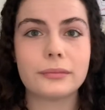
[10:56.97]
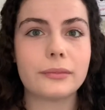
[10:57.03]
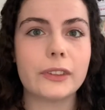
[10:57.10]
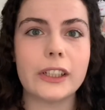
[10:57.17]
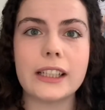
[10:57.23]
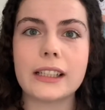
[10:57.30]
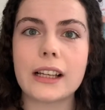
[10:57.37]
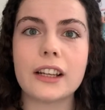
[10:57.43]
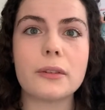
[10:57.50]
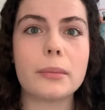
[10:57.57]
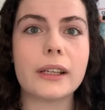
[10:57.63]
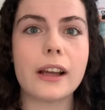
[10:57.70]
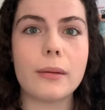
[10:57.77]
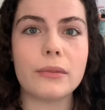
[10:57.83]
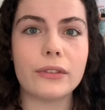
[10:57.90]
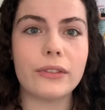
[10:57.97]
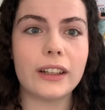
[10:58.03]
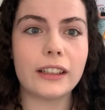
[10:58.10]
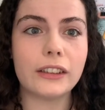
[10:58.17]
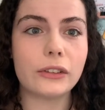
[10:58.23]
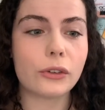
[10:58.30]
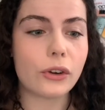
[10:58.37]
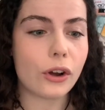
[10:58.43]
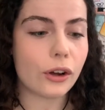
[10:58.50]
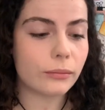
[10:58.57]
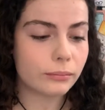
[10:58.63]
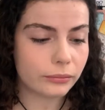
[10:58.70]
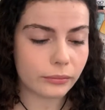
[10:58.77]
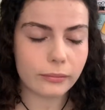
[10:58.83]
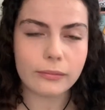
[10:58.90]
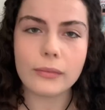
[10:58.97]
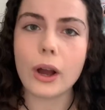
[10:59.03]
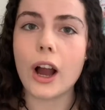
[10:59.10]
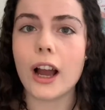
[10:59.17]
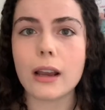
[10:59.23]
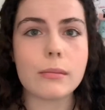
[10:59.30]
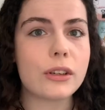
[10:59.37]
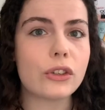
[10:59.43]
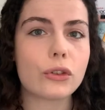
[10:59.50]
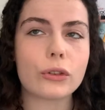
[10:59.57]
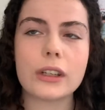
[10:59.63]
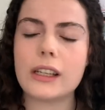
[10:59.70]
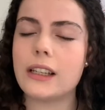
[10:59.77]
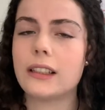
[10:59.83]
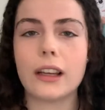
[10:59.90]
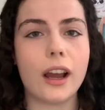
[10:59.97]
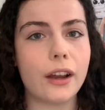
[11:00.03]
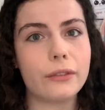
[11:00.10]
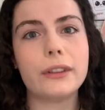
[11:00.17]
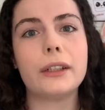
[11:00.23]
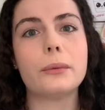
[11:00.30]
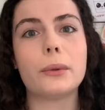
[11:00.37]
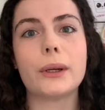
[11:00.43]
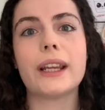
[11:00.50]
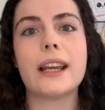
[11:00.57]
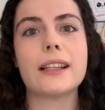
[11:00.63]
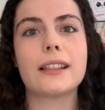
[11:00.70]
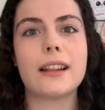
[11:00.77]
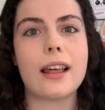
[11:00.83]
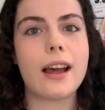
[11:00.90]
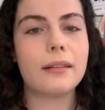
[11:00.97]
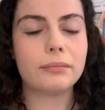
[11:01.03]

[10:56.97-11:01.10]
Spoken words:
he's gonna become the villain or not. I'm intrigued. I really want to get to that.